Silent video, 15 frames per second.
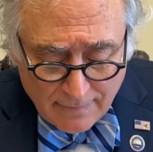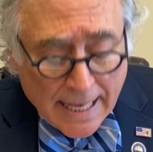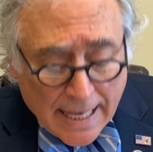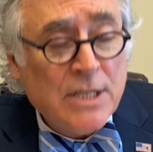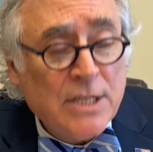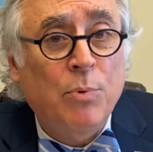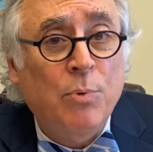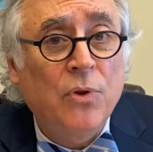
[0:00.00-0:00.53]

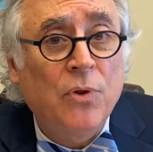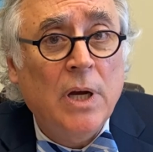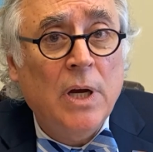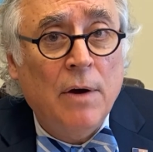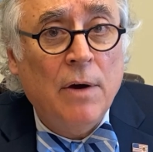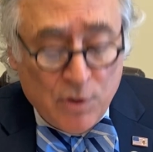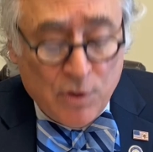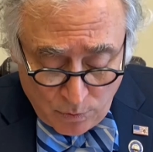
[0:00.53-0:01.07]
As per the
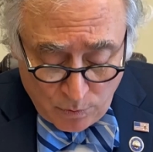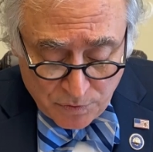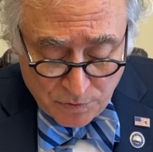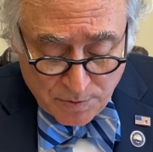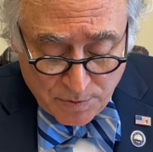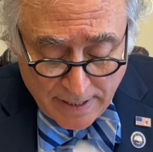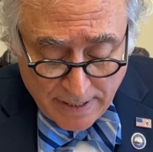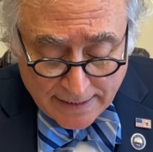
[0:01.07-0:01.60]
governor with
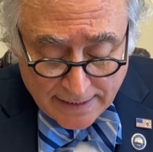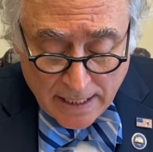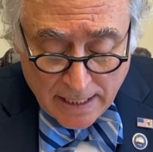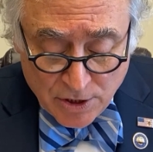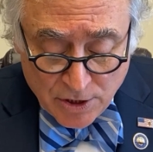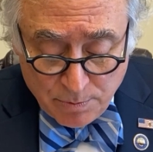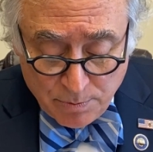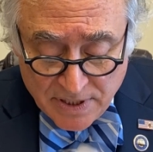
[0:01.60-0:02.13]
respect
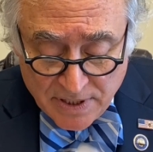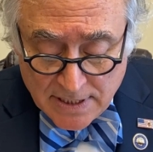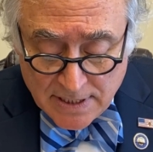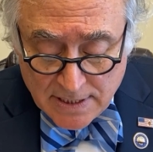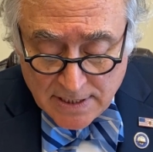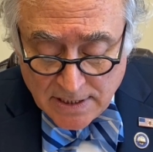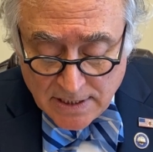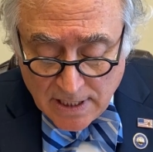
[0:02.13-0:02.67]
to
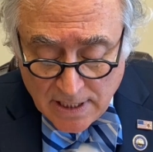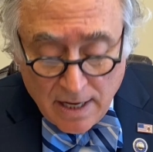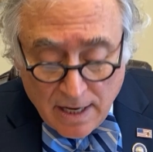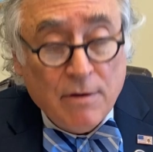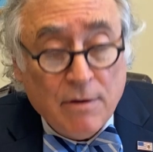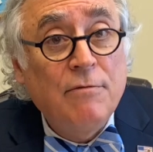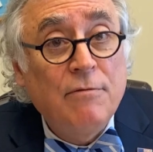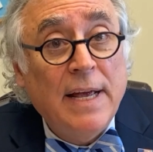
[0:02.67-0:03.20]
businesses,
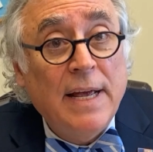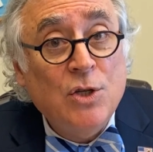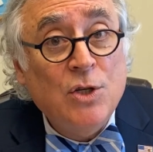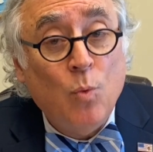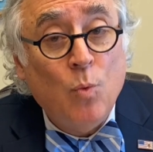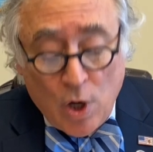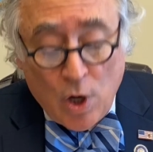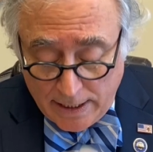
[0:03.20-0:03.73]
phase
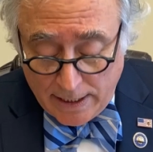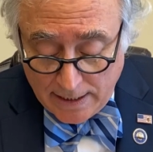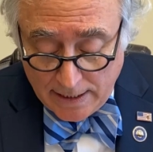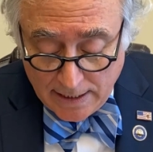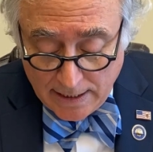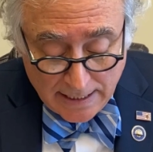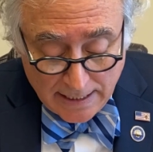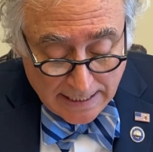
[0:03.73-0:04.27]
1,
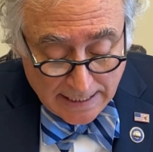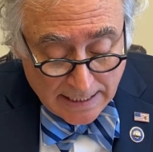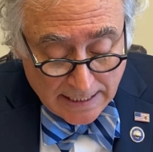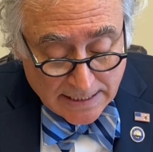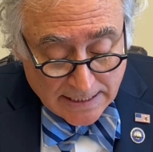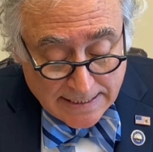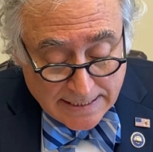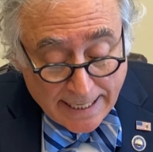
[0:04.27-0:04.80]

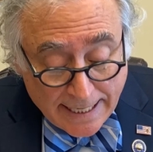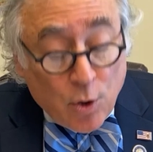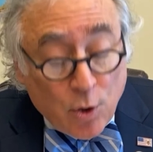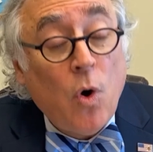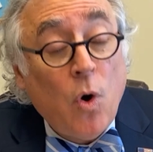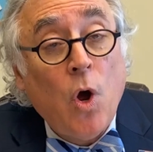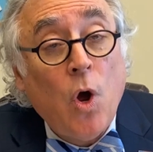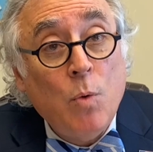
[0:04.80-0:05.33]

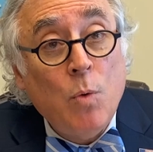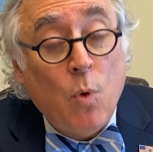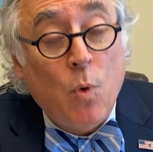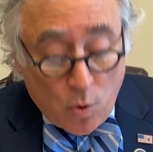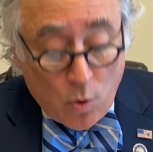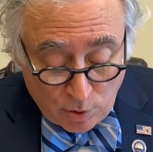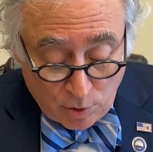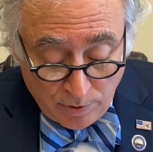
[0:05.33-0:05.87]
stay-at-home
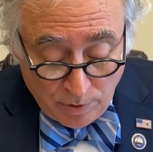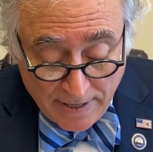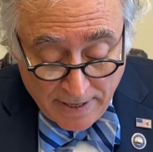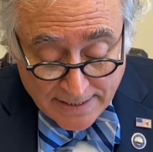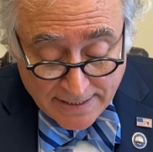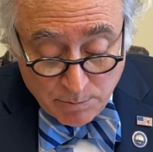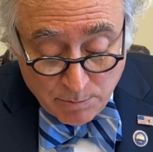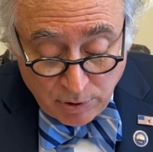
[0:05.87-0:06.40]
order
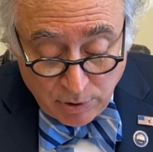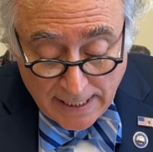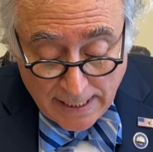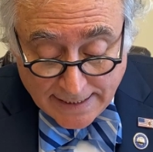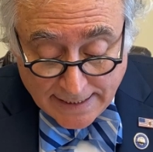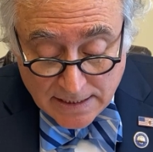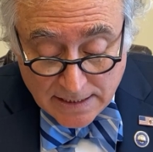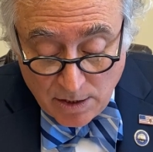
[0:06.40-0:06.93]
remains in
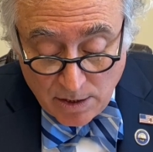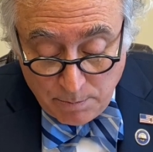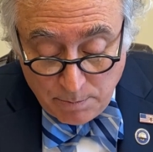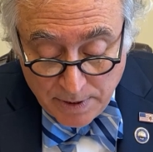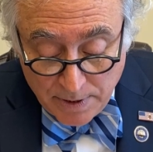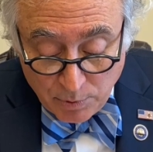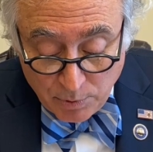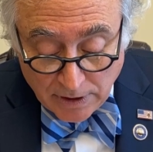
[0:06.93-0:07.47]
place.
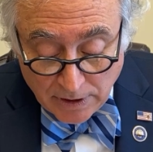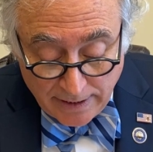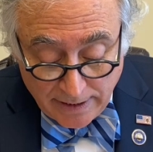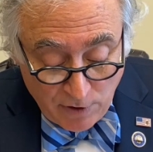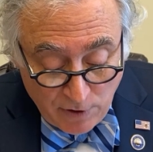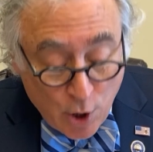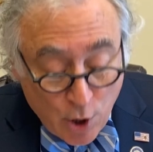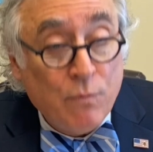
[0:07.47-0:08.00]
People can
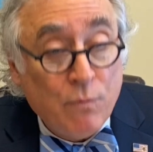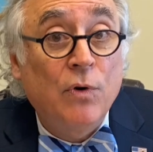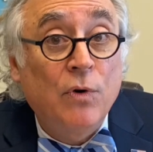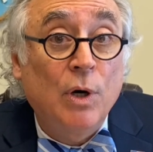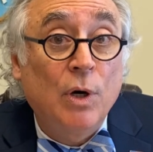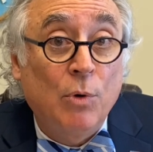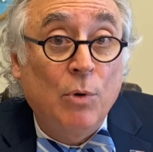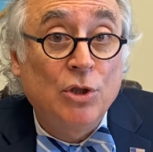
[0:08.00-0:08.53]
leave home for
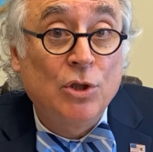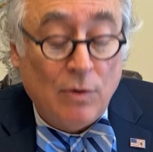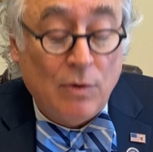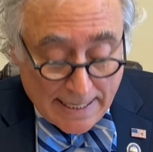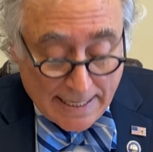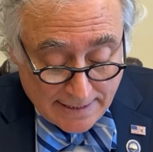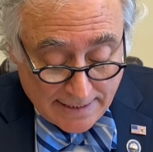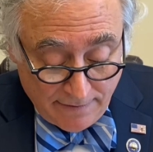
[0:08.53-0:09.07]
commercial
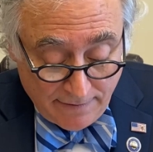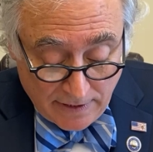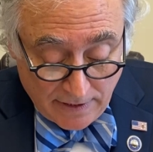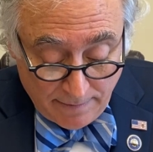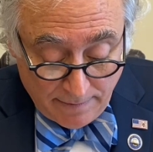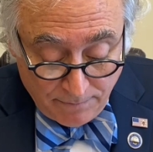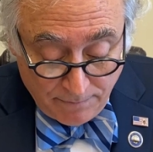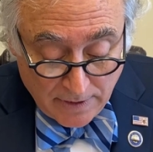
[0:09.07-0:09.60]

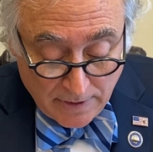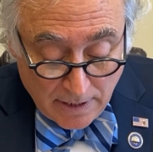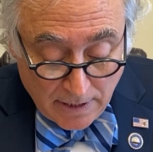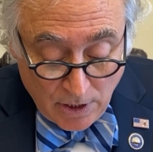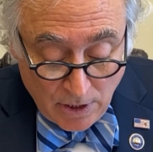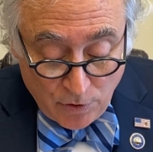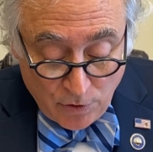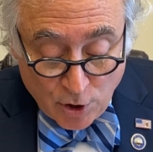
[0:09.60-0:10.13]
activity.
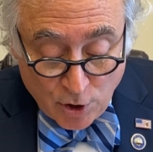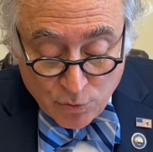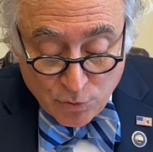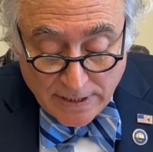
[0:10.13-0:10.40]
Those